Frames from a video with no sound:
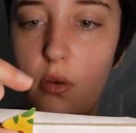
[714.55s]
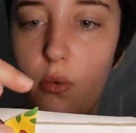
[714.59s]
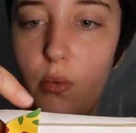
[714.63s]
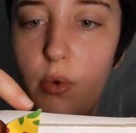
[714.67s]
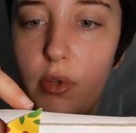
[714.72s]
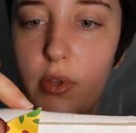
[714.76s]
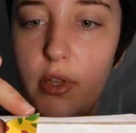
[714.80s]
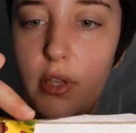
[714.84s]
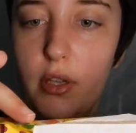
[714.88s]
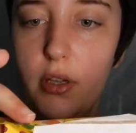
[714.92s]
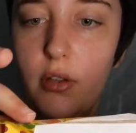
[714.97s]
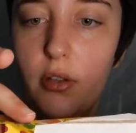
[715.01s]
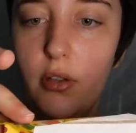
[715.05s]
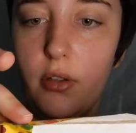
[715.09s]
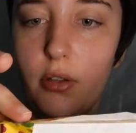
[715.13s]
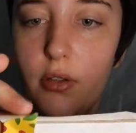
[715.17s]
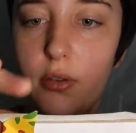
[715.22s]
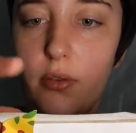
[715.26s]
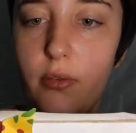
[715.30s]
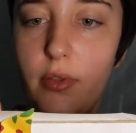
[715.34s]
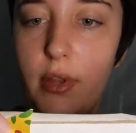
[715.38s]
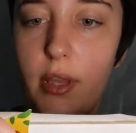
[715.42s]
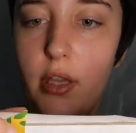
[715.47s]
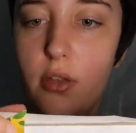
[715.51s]
with the
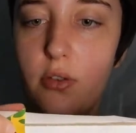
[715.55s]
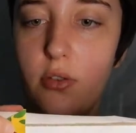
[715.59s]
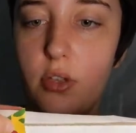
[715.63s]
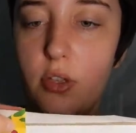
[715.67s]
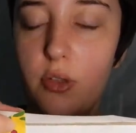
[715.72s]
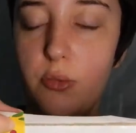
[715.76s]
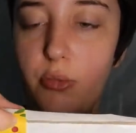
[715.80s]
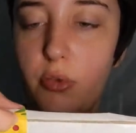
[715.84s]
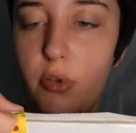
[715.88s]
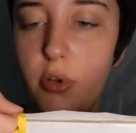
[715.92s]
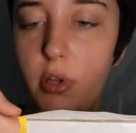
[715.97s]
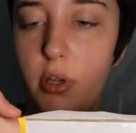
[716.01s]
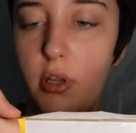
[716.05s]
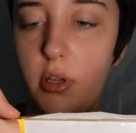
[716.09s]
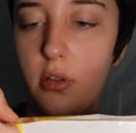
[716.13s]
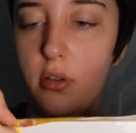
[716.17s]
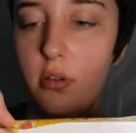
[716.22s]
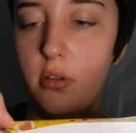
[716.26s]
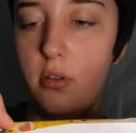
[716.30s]
glue that you just put.